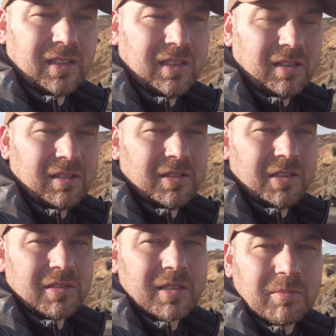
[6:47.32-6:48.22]
you could
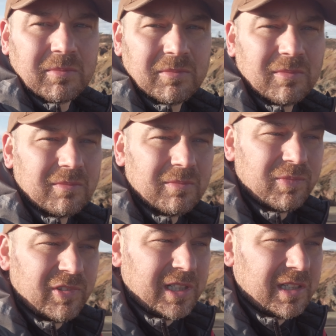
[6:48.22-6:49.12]
do some
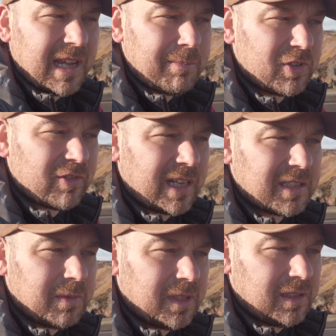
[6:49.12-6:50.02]
pretty good
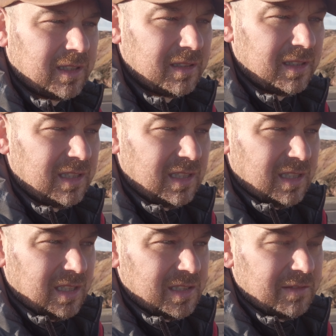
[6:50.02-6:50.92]
abstracts with the
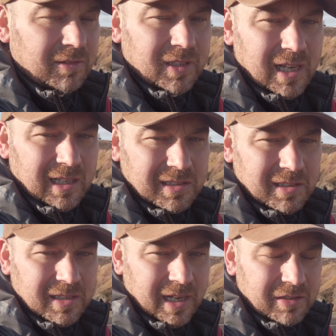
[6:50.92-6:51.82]
different colours
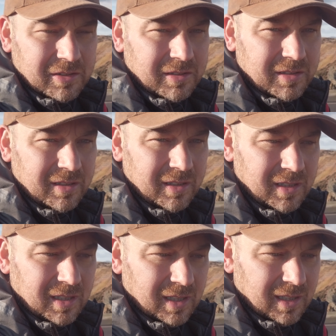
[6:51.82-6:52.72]
and textures
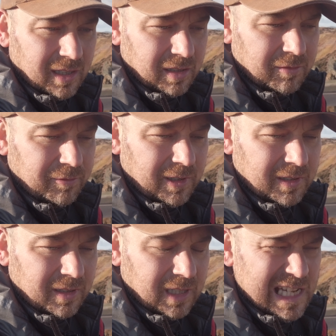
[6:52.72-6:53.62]
in
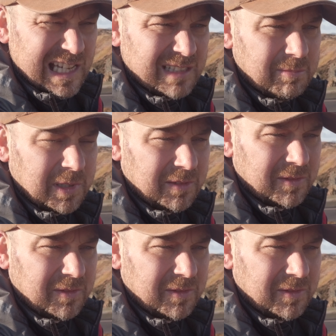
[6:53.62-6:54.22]
front, but